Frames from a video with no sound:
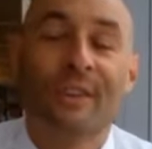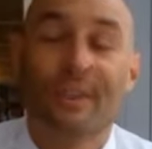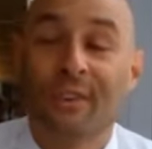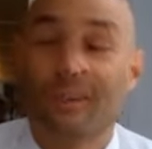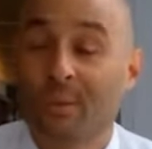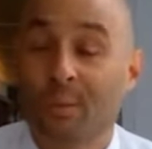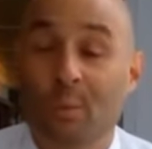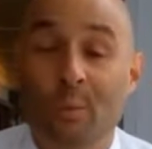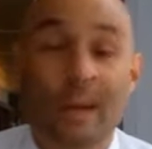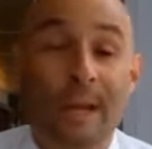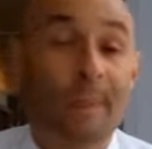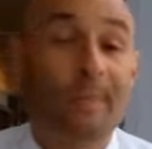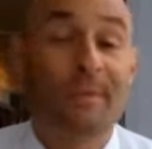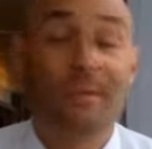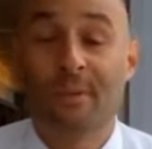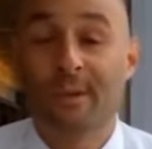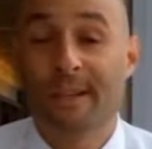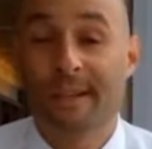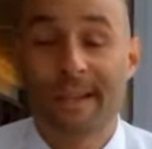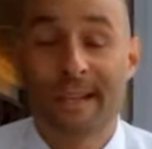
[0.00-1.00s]
This was way
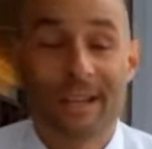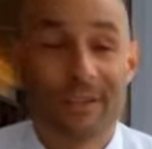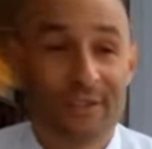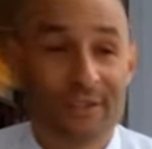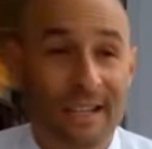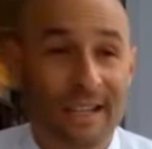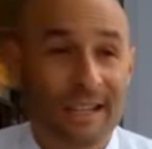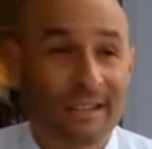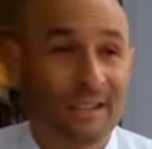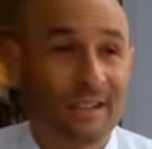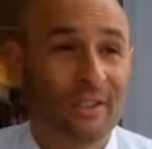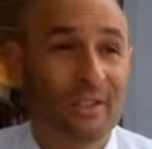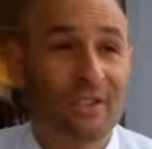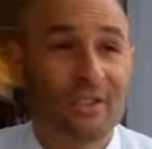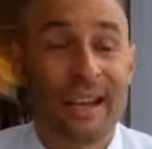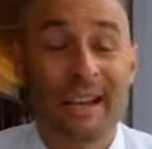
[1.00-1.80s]
before a cancer diagnosis.